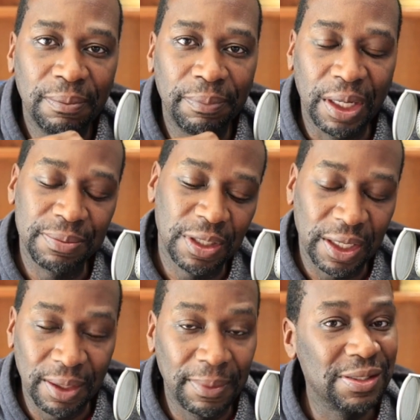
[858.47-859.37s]
But I'm
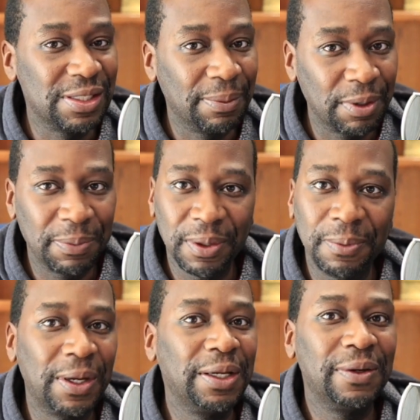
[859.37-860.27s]
talking about some of the
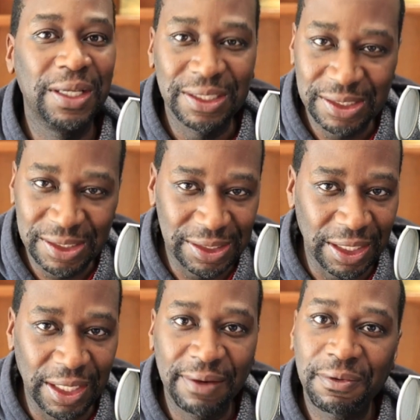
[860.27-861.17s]
people I know that's
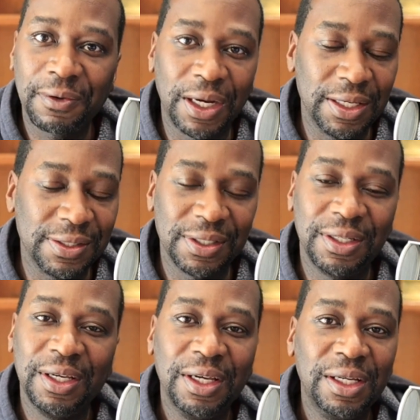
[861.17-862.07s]
still at Verizon.
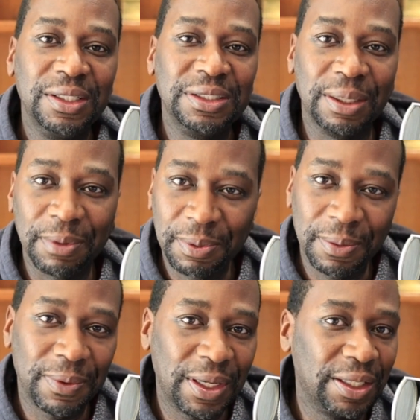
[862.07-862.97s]
Some of the
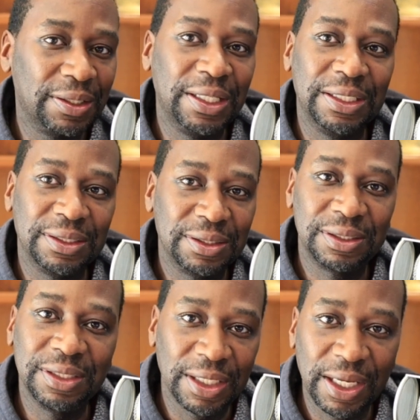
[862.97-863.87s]
people I know that's
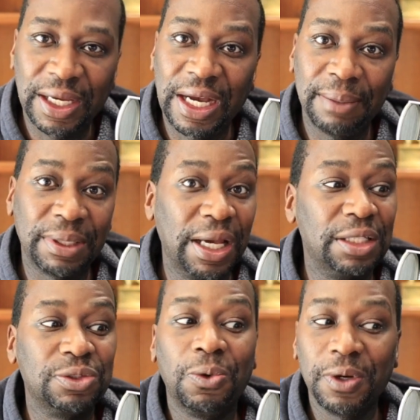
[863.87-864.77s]
still at
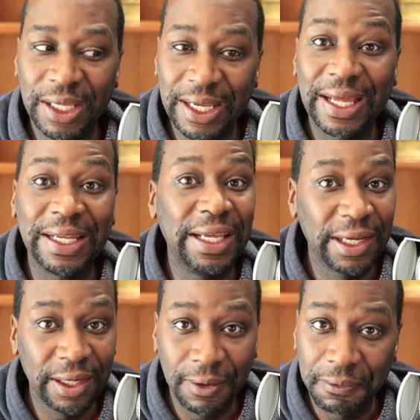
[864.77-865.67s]
Comcast, or they got let
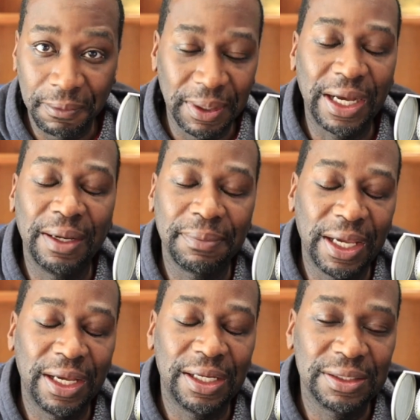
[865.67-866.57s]
go from
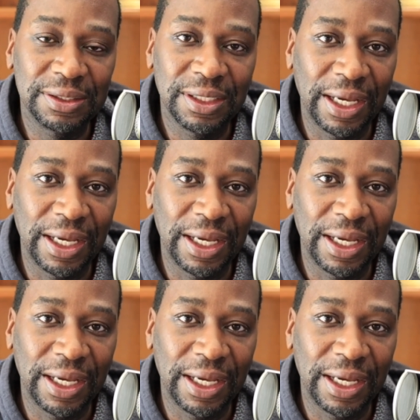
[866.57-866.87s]
Comcast.